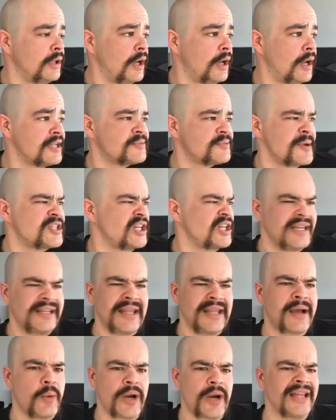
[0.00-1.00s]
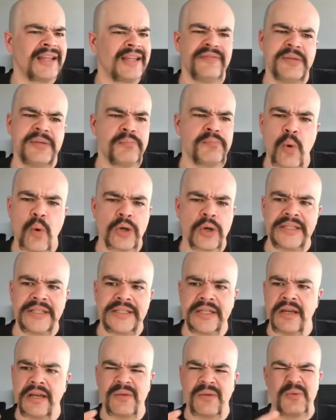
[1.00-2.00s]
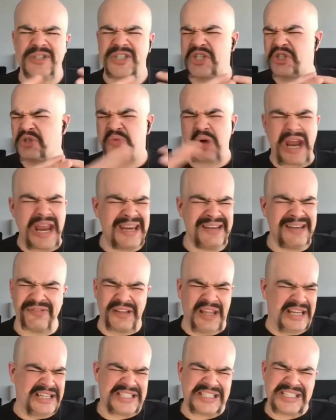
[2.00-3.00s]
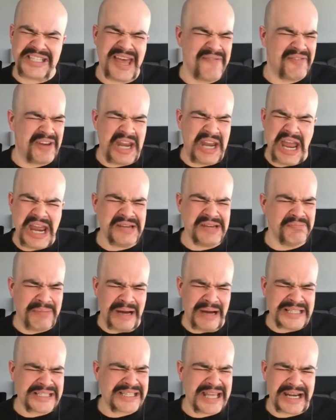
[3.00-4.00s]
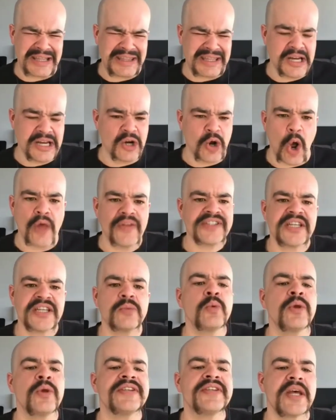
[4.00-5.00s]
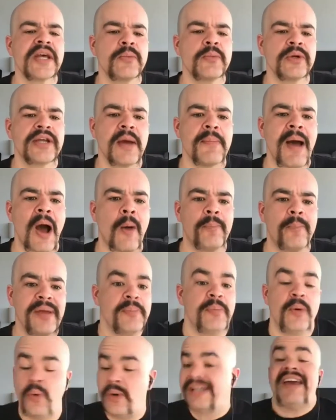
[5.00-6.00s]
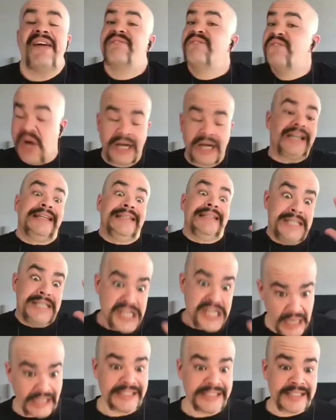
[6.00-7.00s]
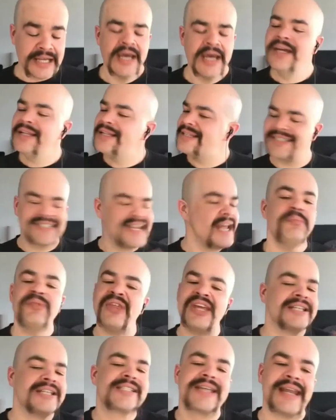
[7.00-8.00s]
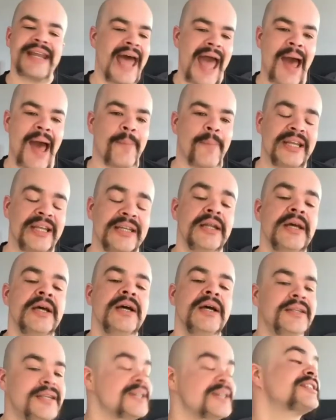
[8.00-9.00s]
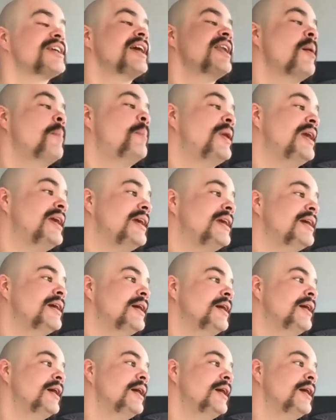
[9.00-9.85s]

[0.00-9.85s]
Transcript: especially like when I lived in Portland and it was just rain for like 7-8 months out of the year, all of a sudden when the sun would come out, people would get fucking nuts. The same thing is going to happen. There's going to be,